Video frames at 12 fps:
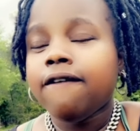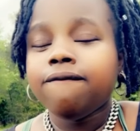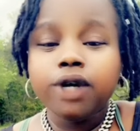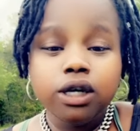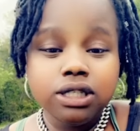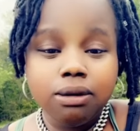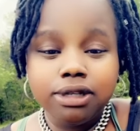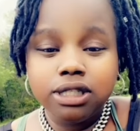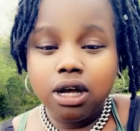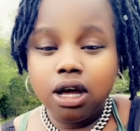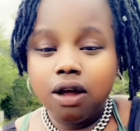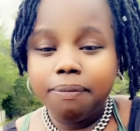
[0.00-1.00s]
first i'm gonna
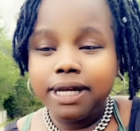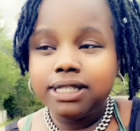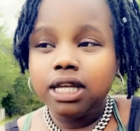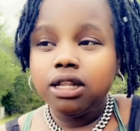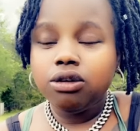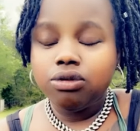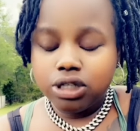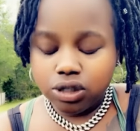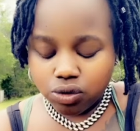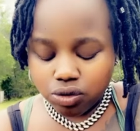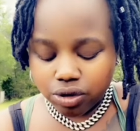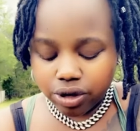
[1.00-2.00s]
start off by telling you the
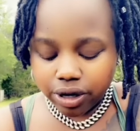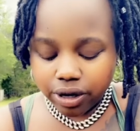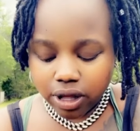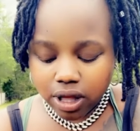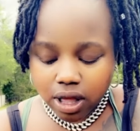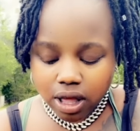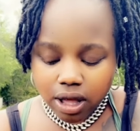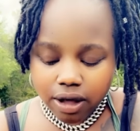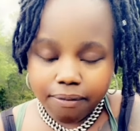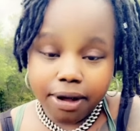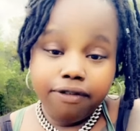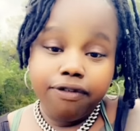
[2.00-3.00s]
story
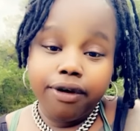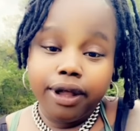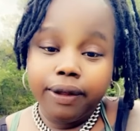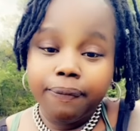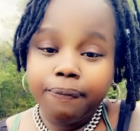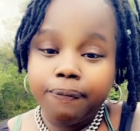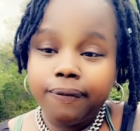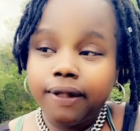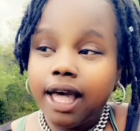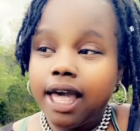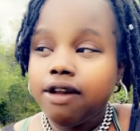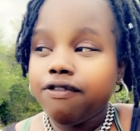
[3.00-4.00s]
of my friend
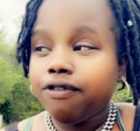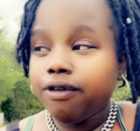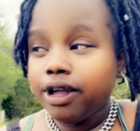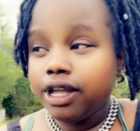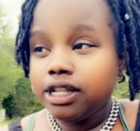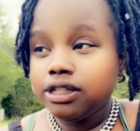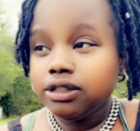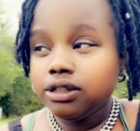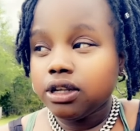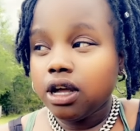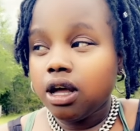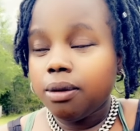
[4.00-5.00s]
I had a friend,
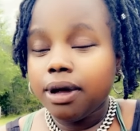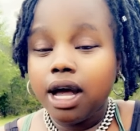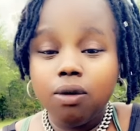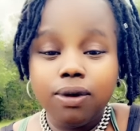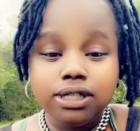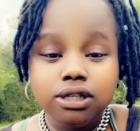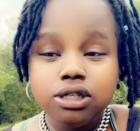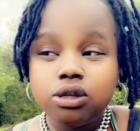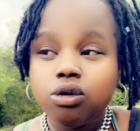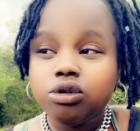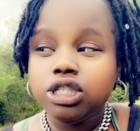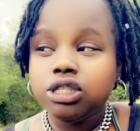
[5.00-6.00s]
um, God rest her
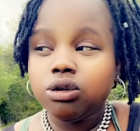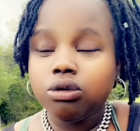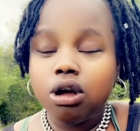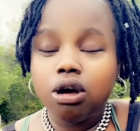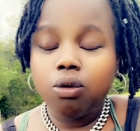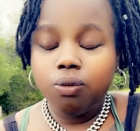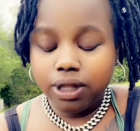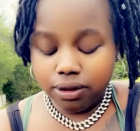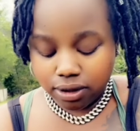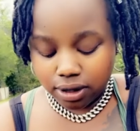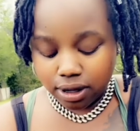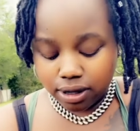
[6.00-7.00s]
soul. She's no longer with
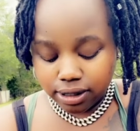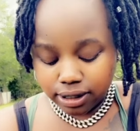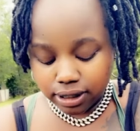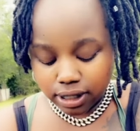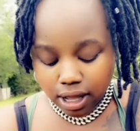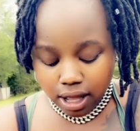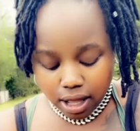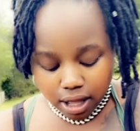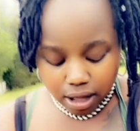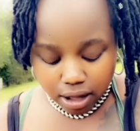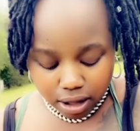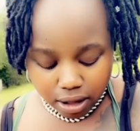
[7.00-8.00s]
us
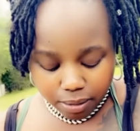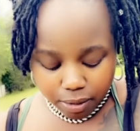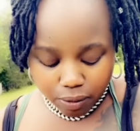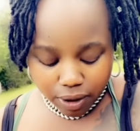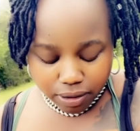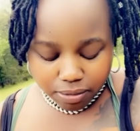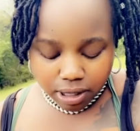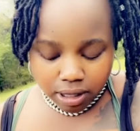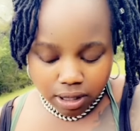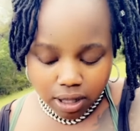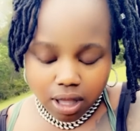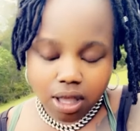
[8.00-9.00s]
um, or with
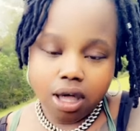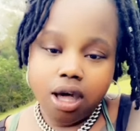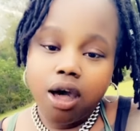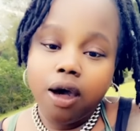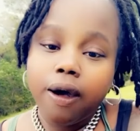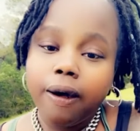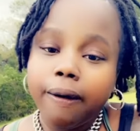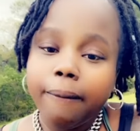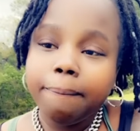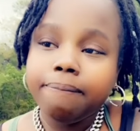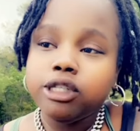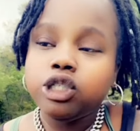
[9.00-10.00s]
me.
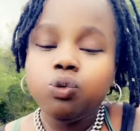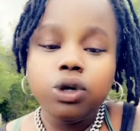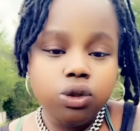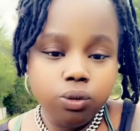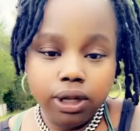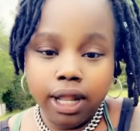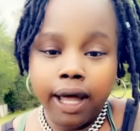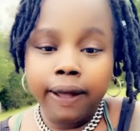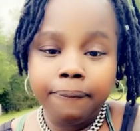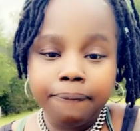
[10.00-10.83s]
Um, she went through a lot.